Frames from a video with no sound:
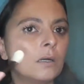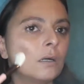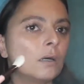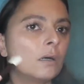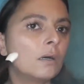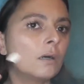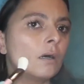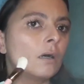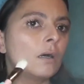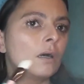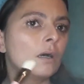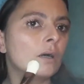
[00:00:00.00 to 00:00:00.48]

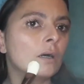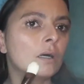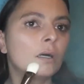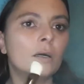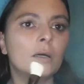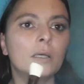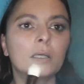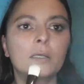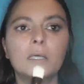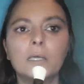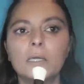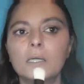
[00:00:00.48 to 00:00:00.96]
oh,
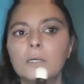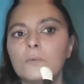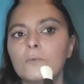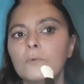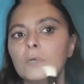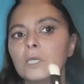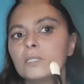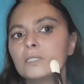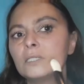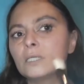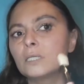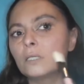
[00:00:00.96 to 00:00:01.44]
I can't
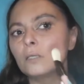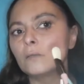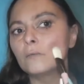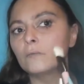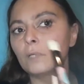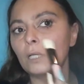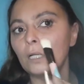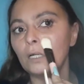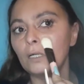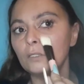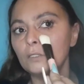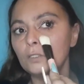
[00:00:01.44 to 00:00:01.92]
wait to give
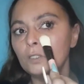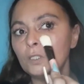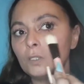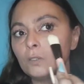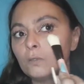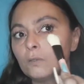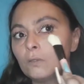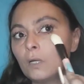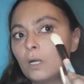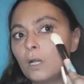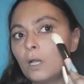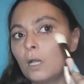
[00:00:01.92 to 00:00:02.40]
that a
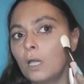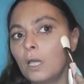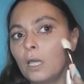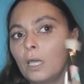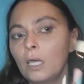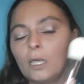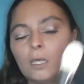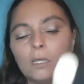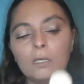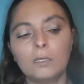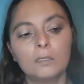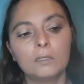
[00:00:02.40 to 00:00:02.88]

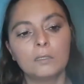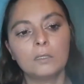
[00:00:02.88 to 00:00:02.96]
try.